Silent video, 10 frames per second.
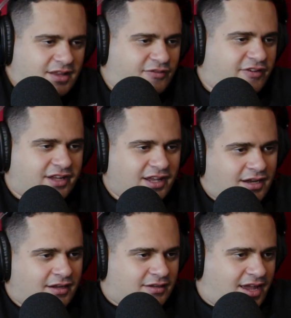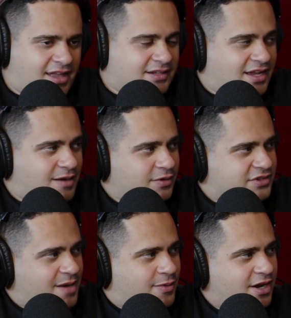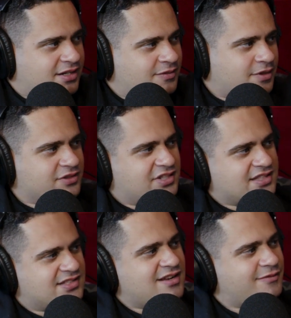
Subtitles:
that fucking Anthony Edwards got pregnant when he was saying send